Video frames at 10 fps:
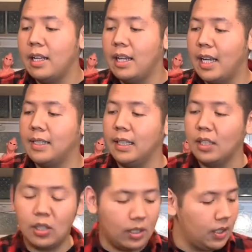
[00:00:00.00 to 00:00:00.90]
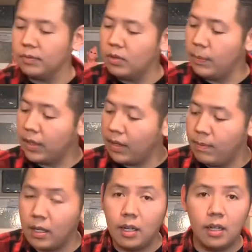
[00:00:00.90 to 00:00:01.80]
It's delicious. So I'm gonna grab
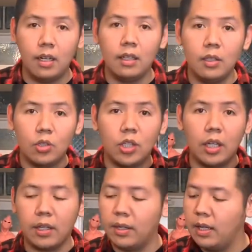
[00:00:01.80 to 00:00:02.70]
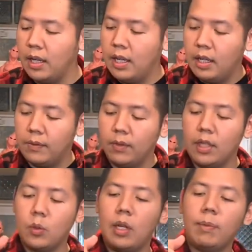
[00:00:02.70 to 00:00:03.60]
my little shaker. For
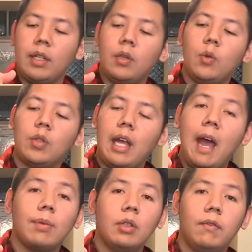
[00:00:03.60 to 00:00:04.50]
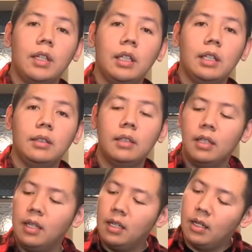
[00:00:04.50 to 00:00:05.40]
this one, I'm gonna use absolute vanilla.
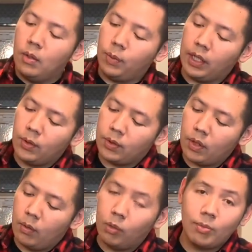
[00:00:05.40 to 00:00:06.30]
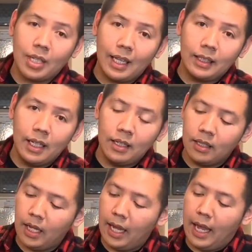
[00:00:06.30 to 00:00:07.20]
We're gonna use horchata
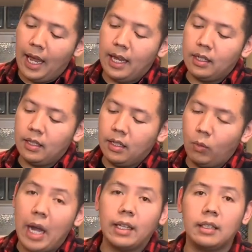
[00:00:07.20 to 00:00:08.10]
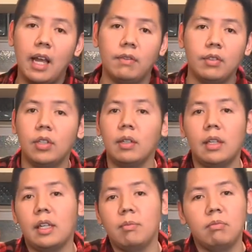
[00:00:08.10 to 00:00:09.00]
and white godiva. You can
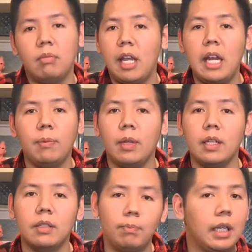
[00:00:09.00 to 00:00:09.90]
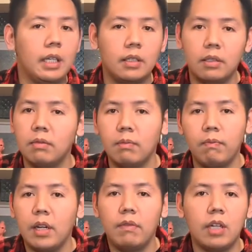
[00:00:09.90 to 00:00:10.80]
get it any place. Benny's
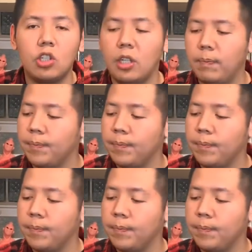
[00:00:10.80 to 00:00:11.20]
very cheap.